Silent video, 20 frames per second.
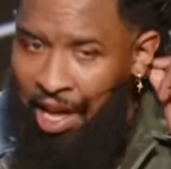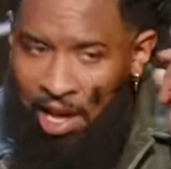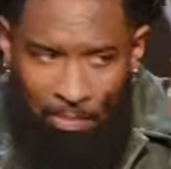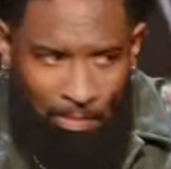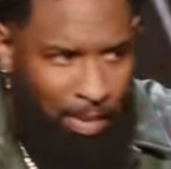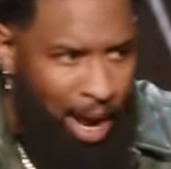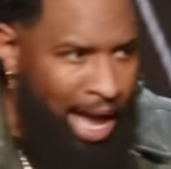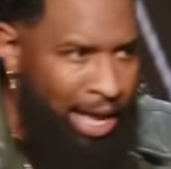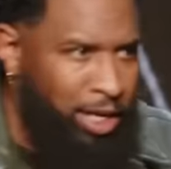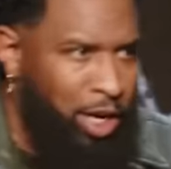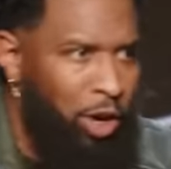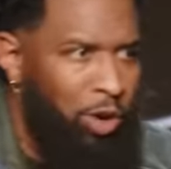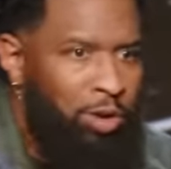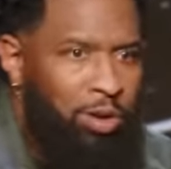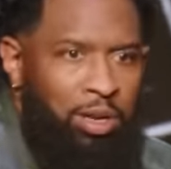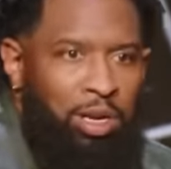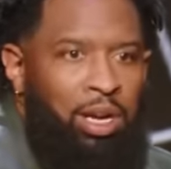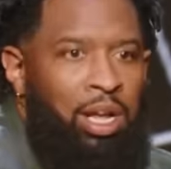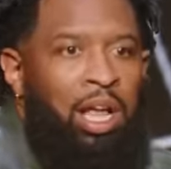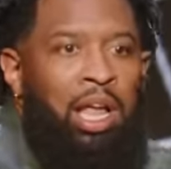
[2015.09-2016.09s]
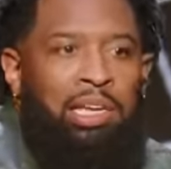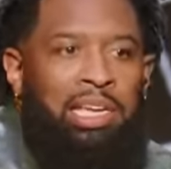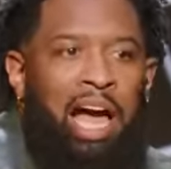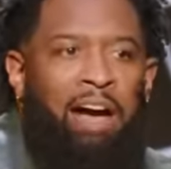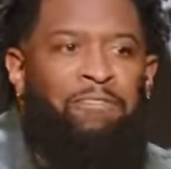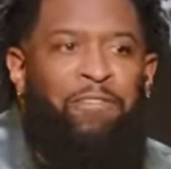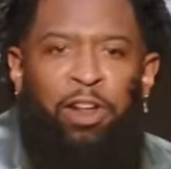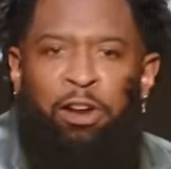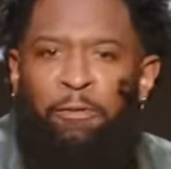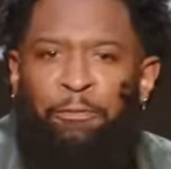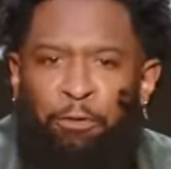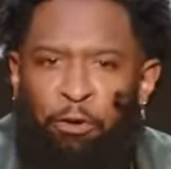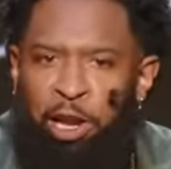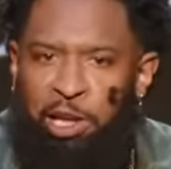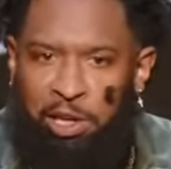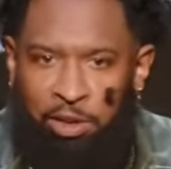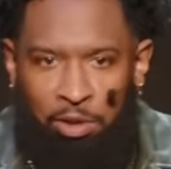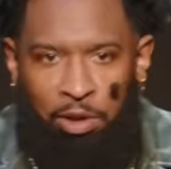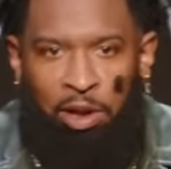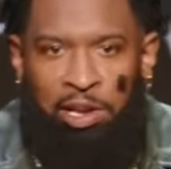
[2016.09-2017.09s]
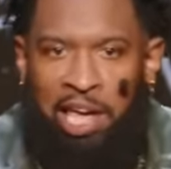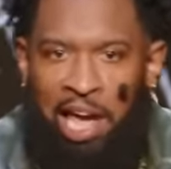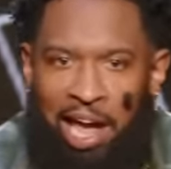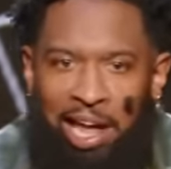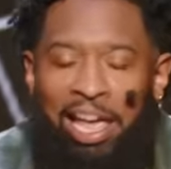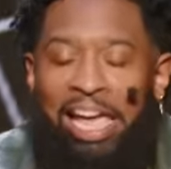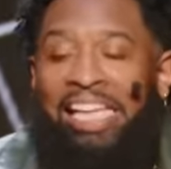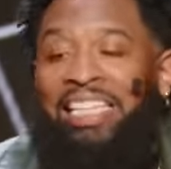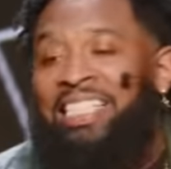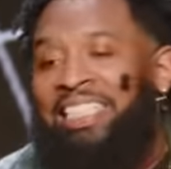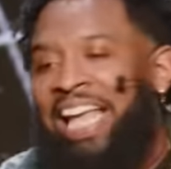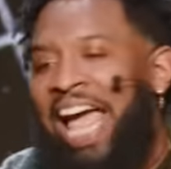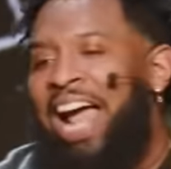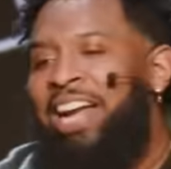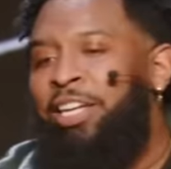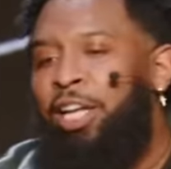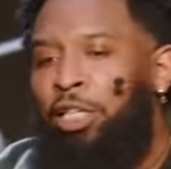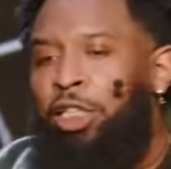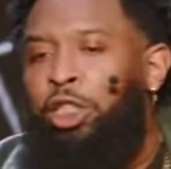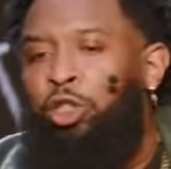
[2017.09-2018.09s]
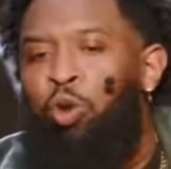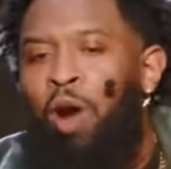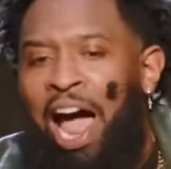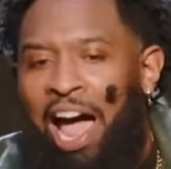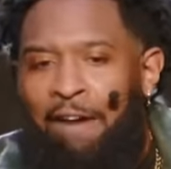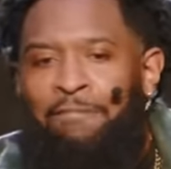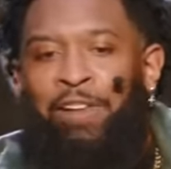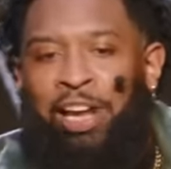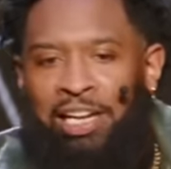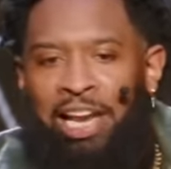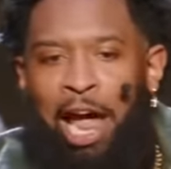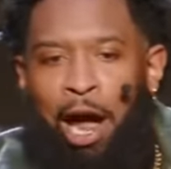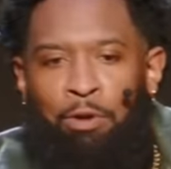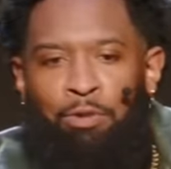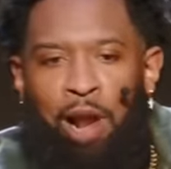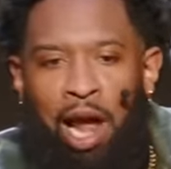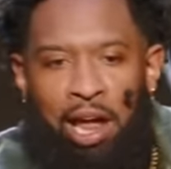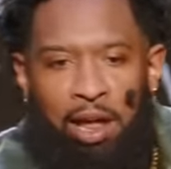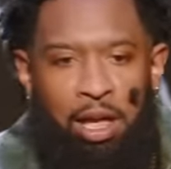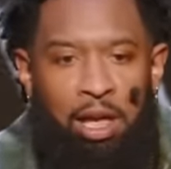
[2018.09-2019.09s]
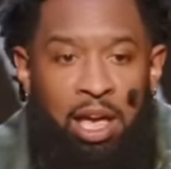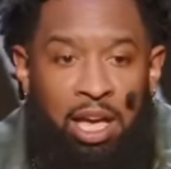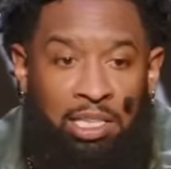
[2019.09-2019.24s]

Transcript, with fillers: Michael, now I'm finna free you, okay? Xander's driving now, right?